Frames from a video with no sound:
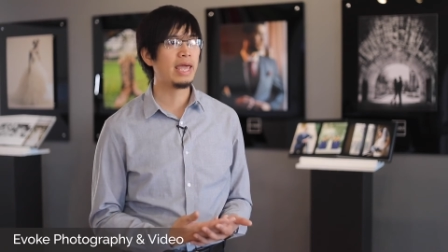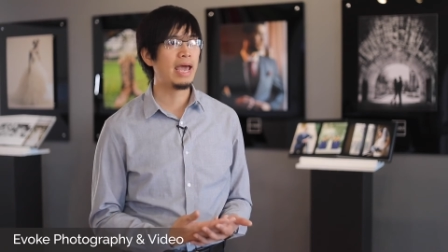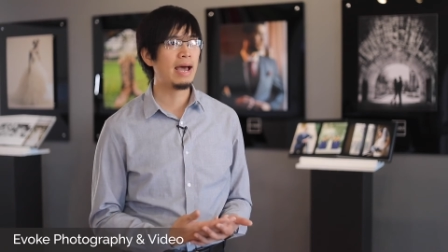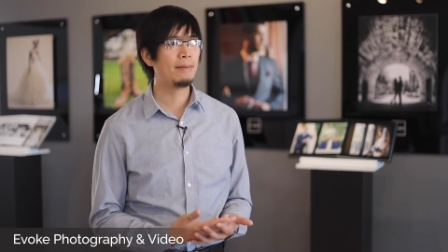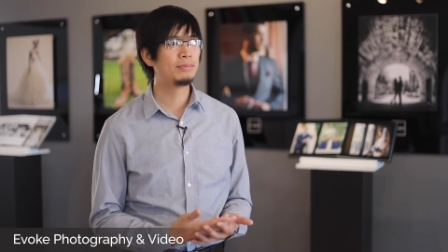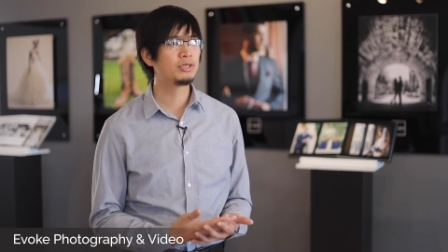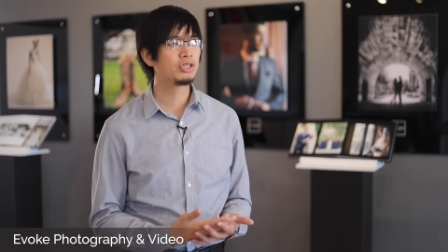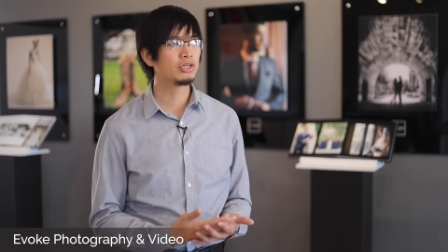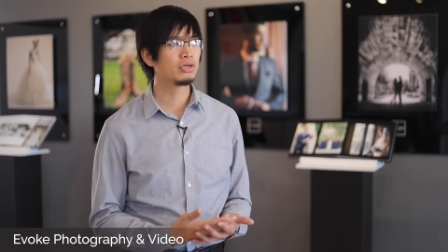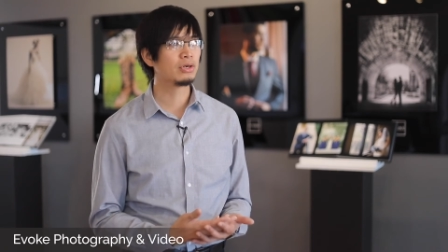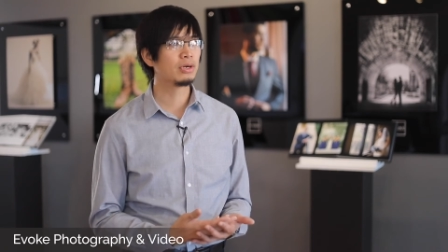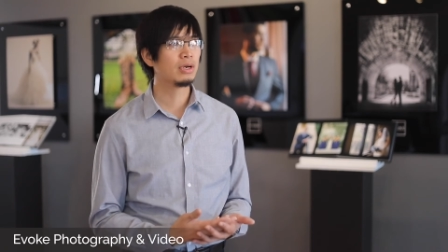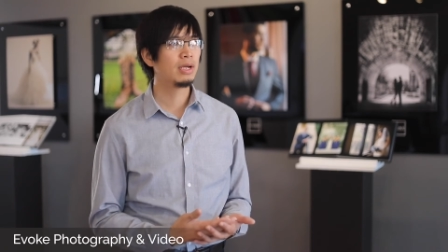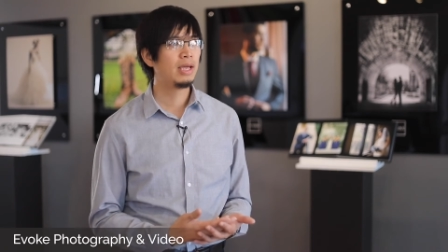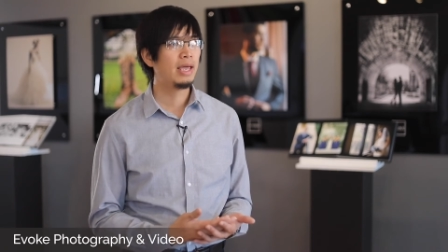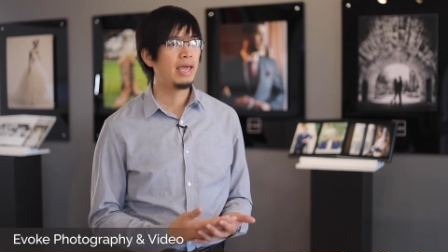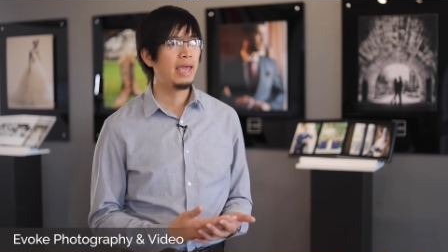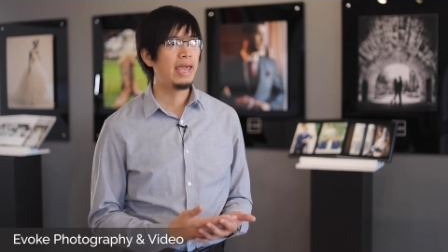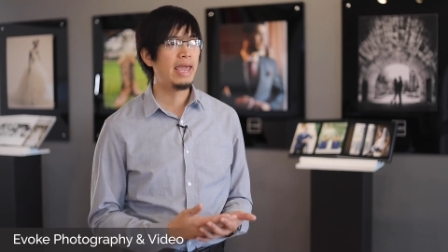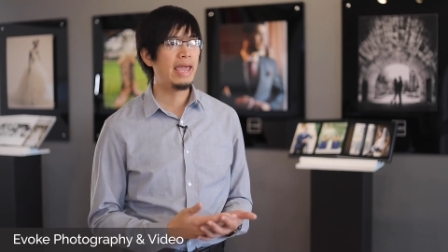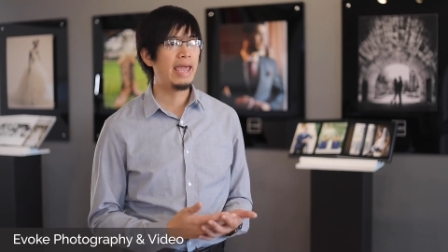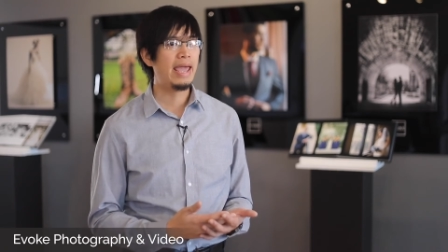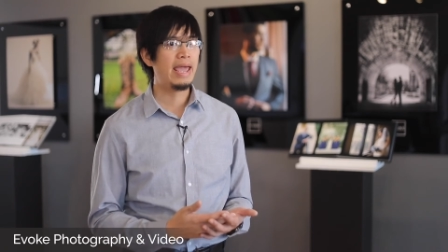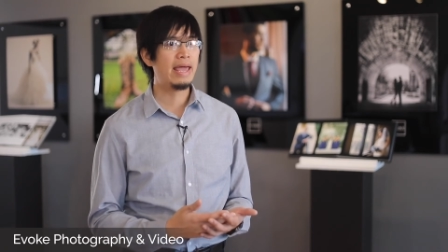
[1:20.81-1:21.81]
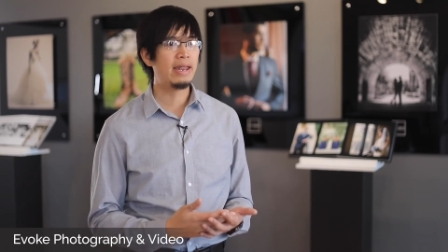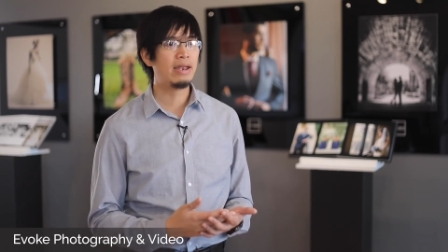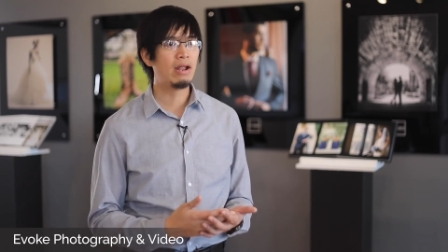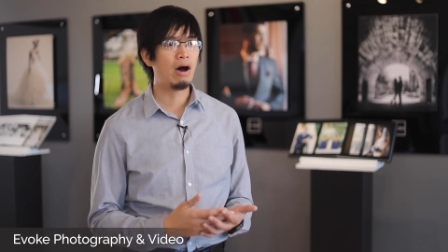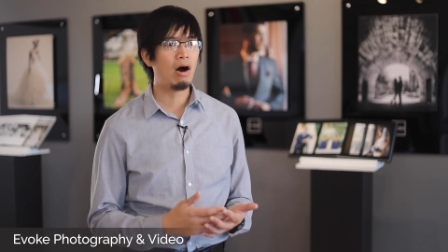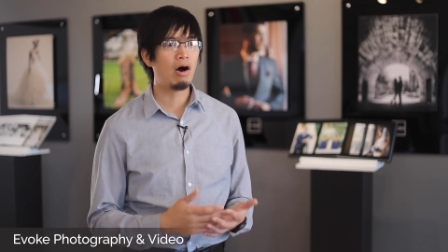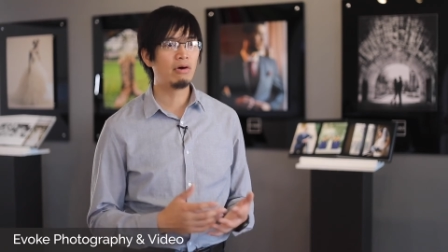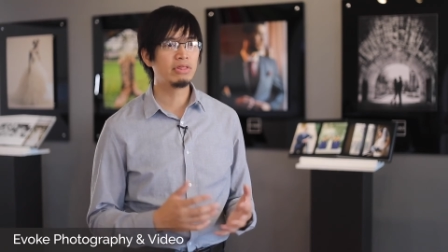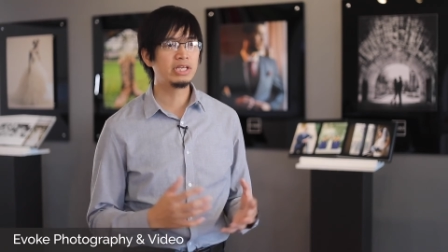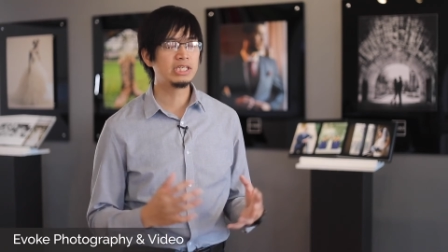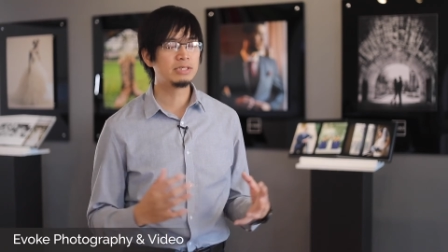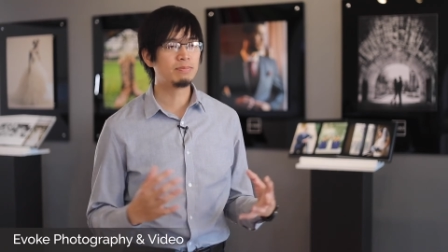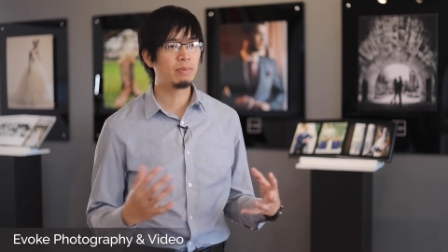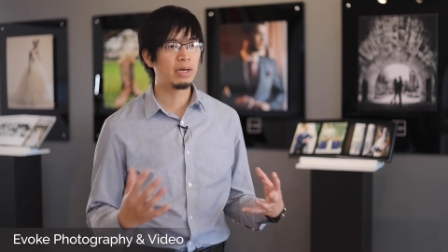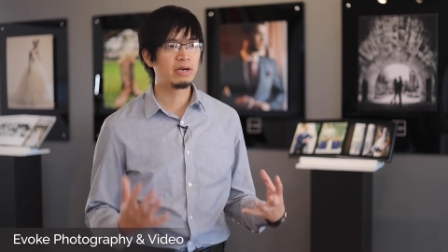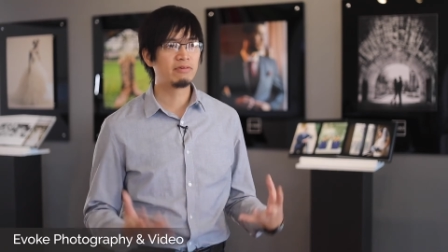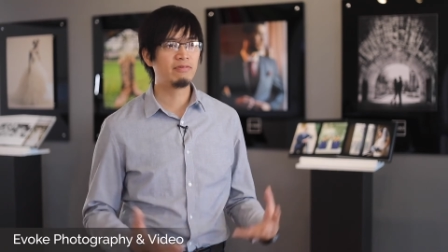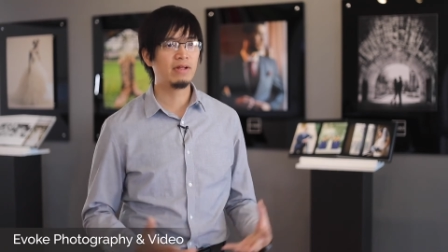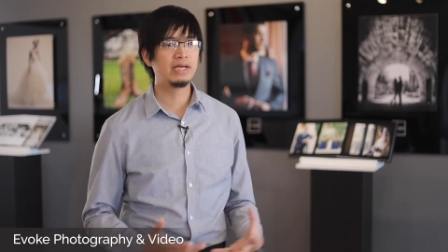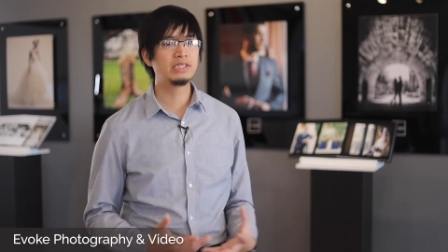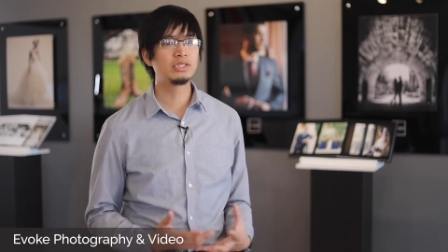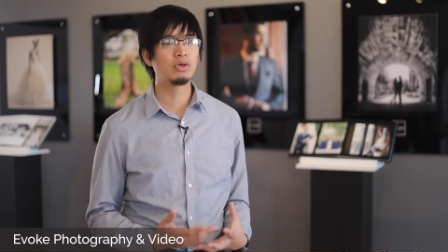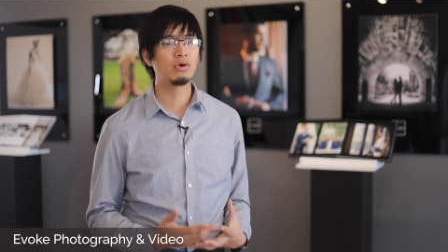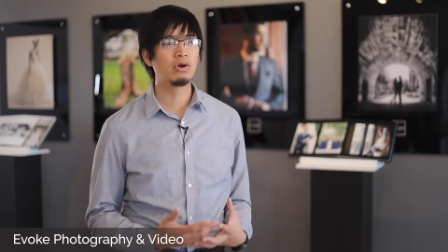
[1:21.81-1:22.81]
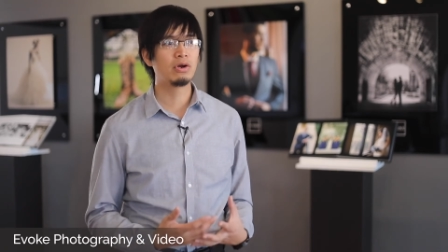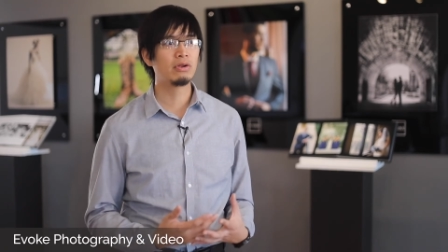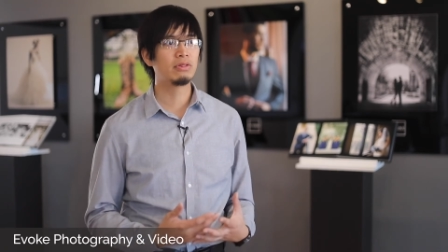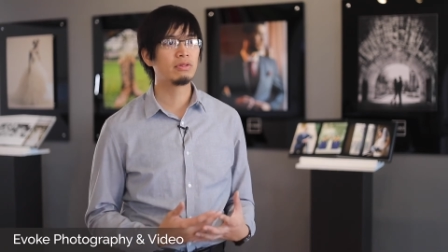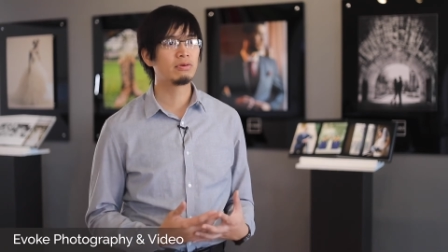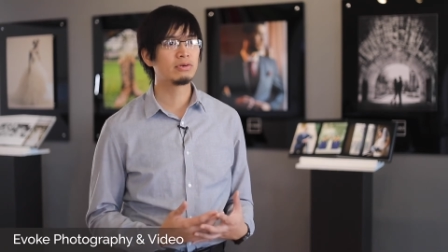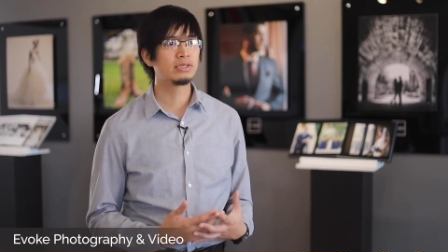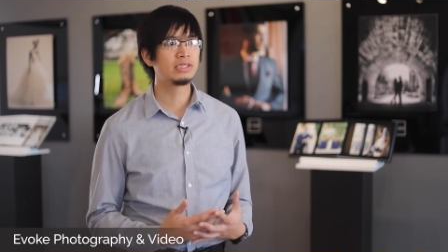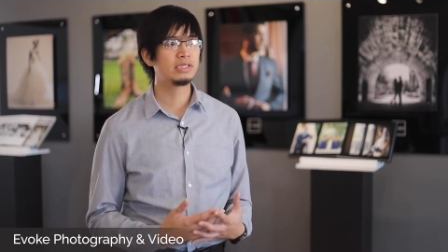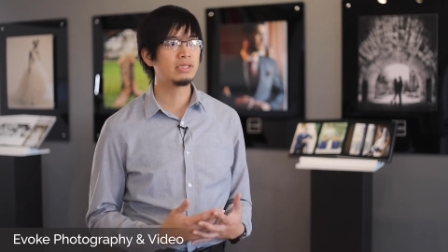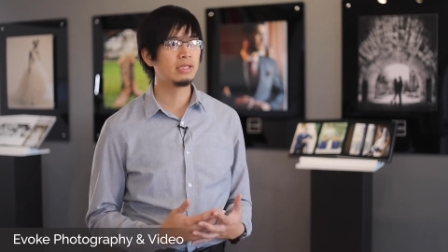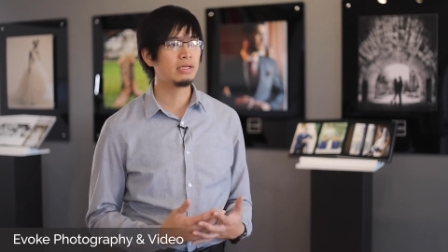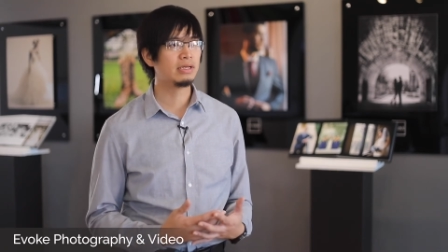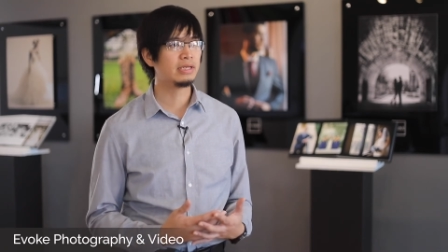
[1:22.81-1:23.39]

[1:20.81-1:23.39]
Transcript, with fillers: capture, and all these butterflies going on in their,